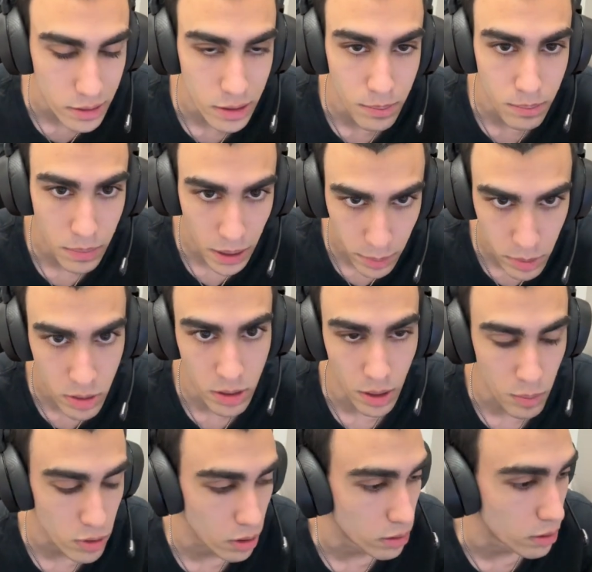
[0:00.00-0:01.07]
to take baby
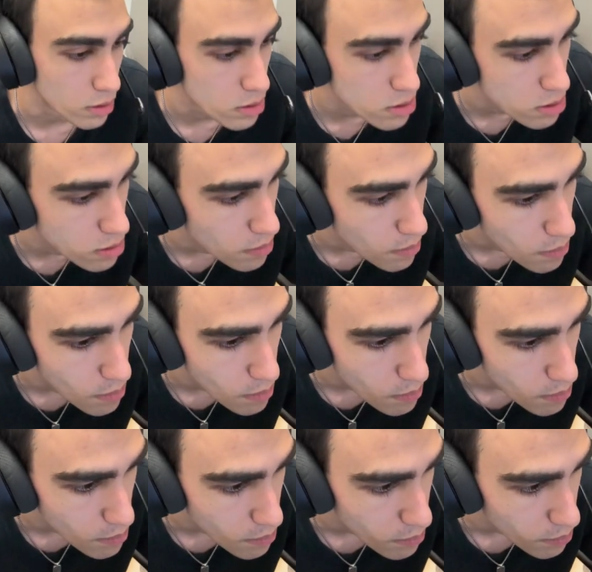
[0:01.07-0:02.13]
steps on this.
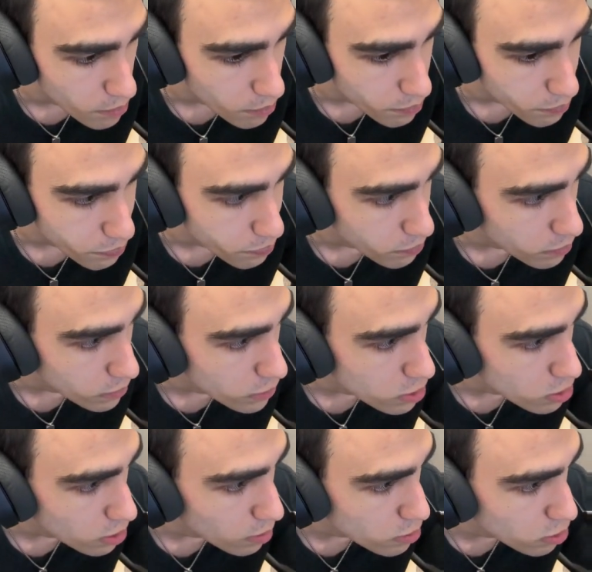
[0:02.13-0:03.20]

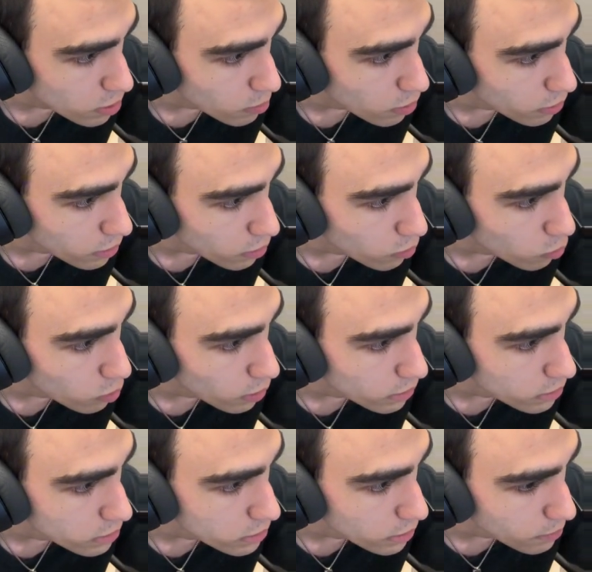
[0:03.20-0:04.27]
So I'm just going to mark out where I
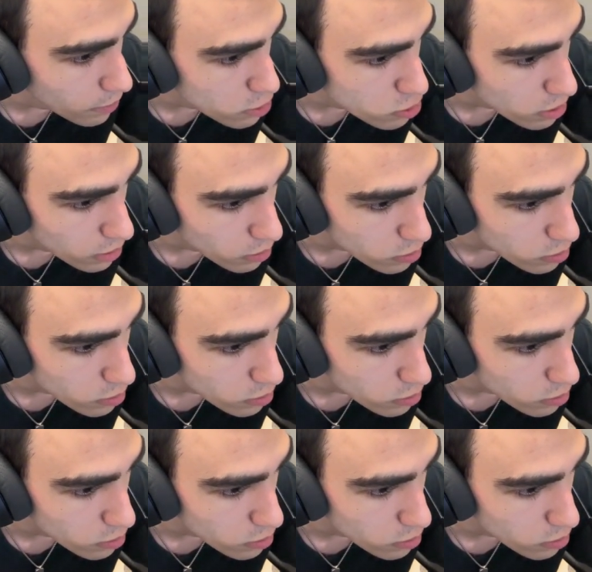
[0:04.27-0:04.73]
did take my trade. It